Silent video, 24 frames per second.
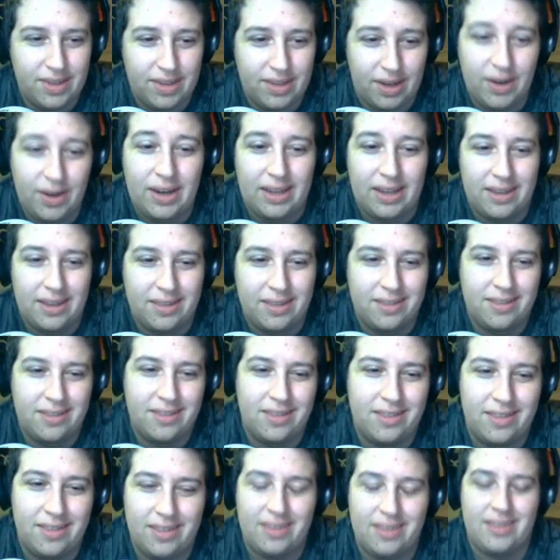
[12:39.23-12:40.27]
Hurry.
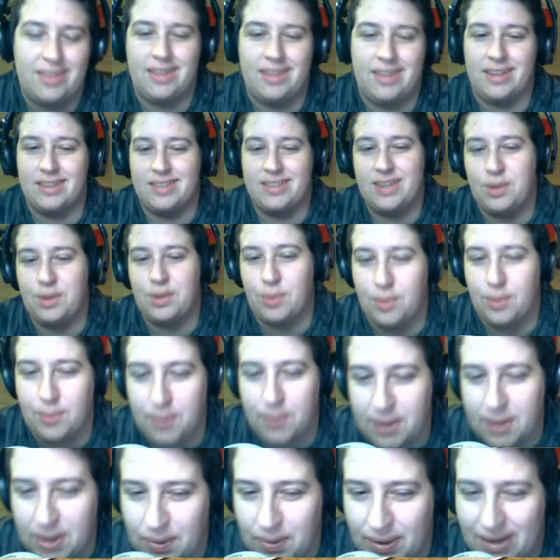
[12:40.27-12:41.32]
They'll see where
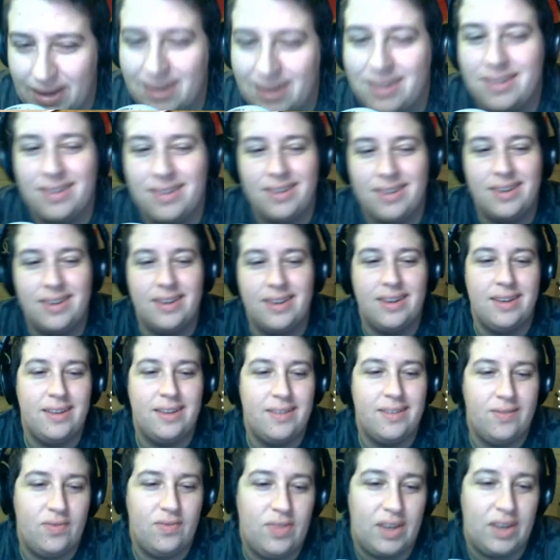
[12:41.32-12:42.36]
we're going.
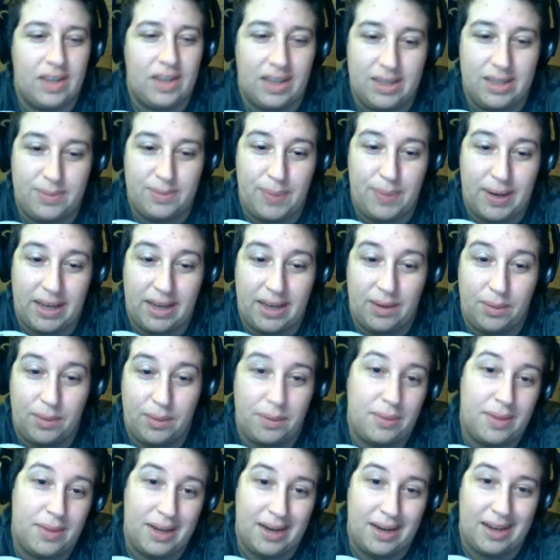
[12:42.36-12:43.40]
He glanced back at you,
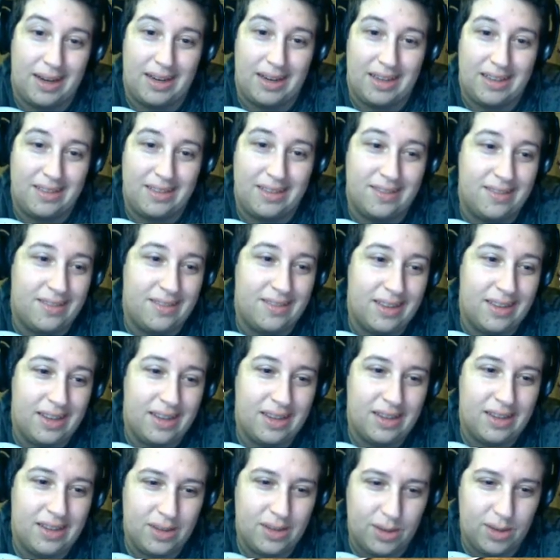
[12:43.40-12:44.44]
then nodded.
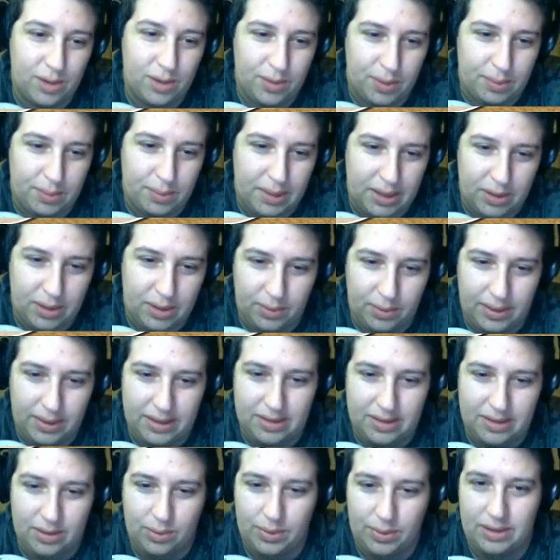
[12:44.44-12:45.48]
Two of you made your way
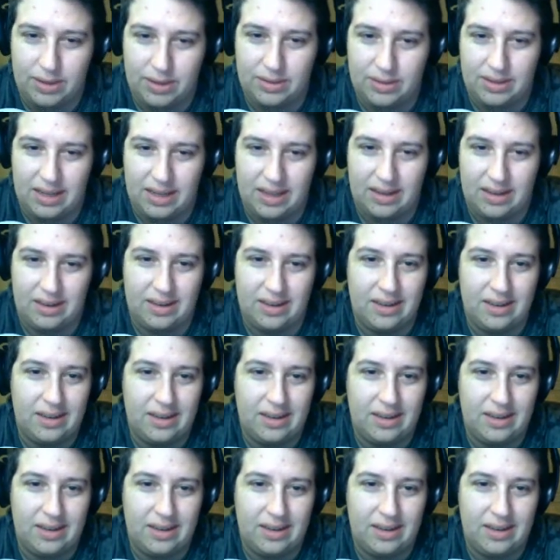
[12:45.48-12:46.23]
to the window together.